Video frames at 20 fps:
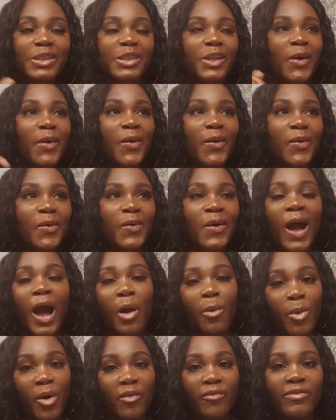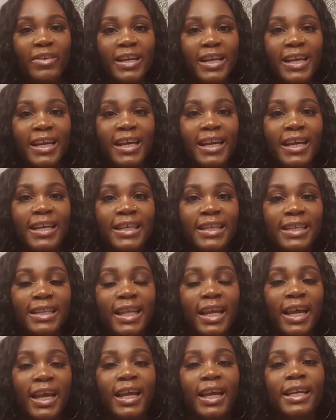so I won't forget
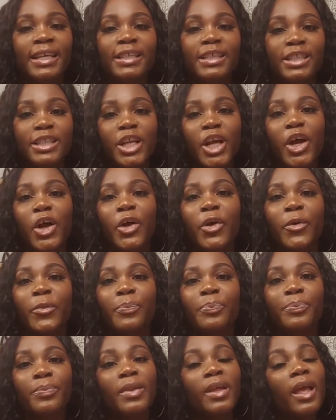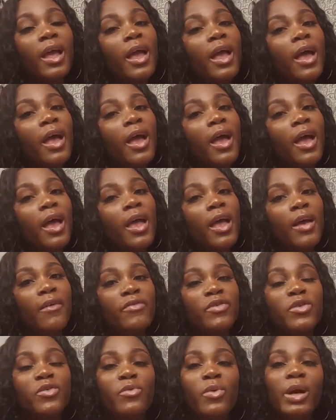anything. So
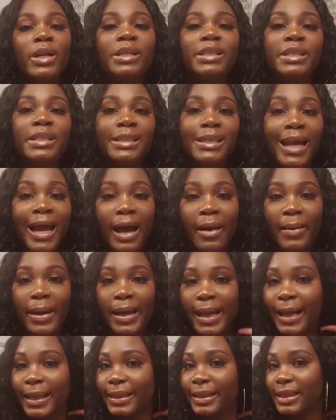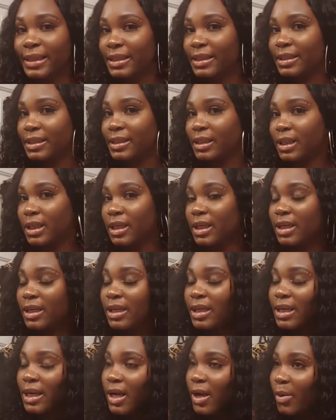if you want to see how I got this
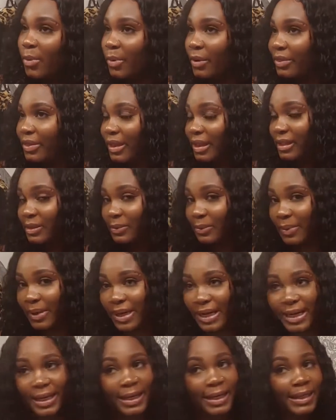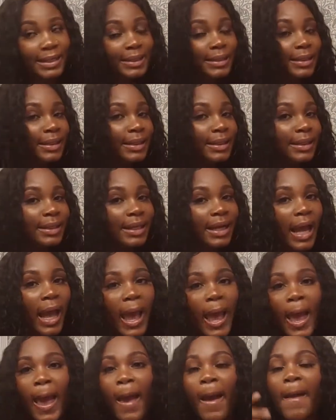look with this wig,
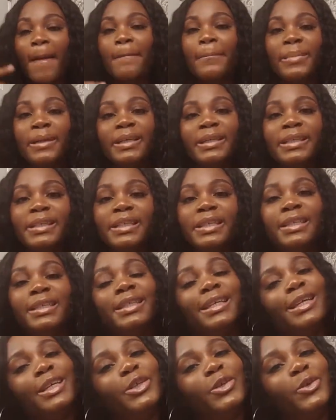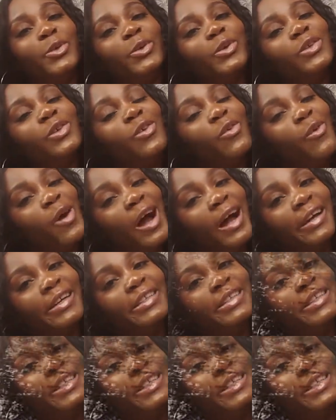please continue to watch